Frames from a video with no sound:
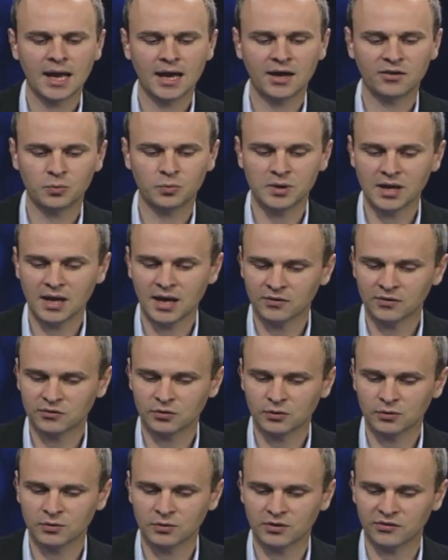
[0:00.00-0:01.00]
As we
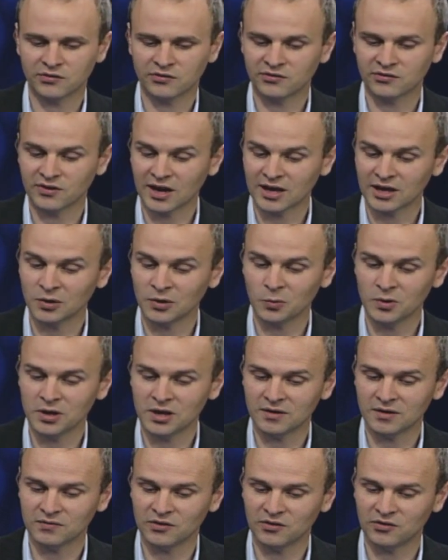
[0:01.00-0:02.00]
enter the second
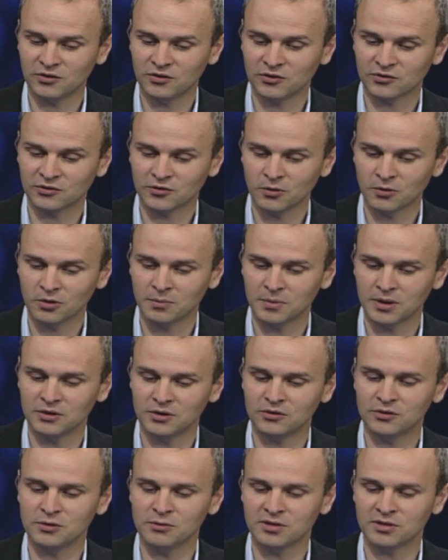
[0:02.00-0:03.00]
week of this year's
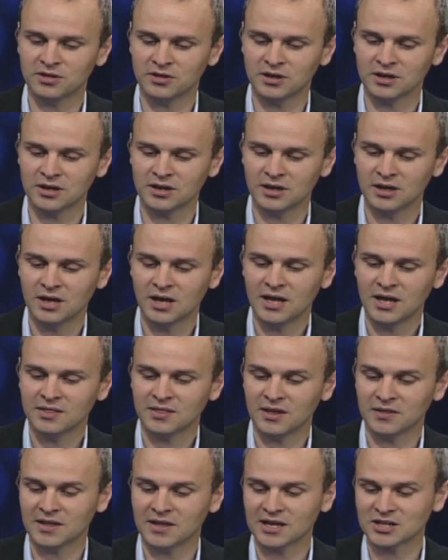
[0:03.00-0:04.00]
tournament, do you think
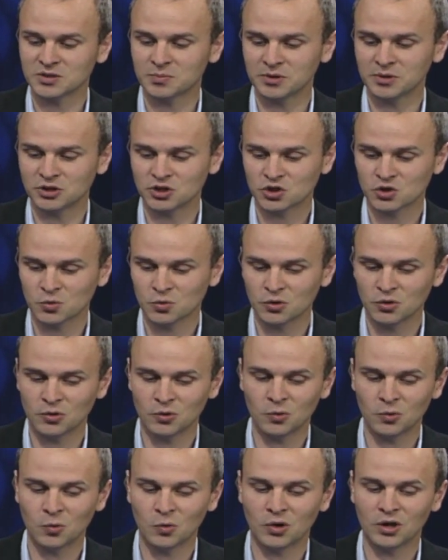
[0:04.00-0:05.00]
that that's been
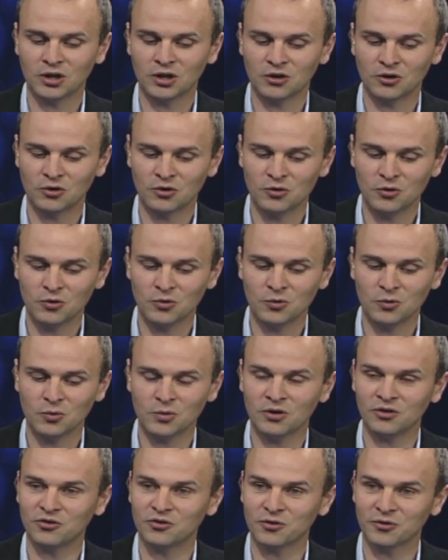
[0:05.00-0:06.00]
true, and
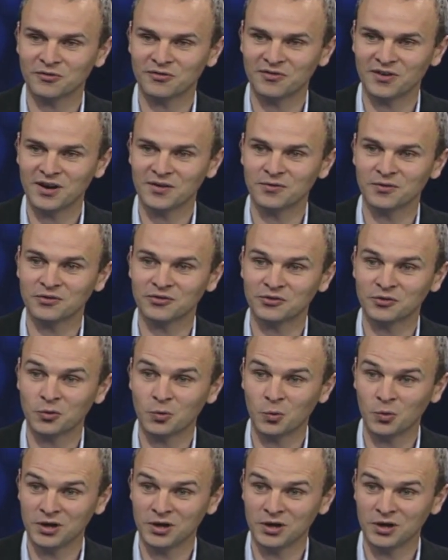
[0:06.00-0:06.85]
who is your favorite to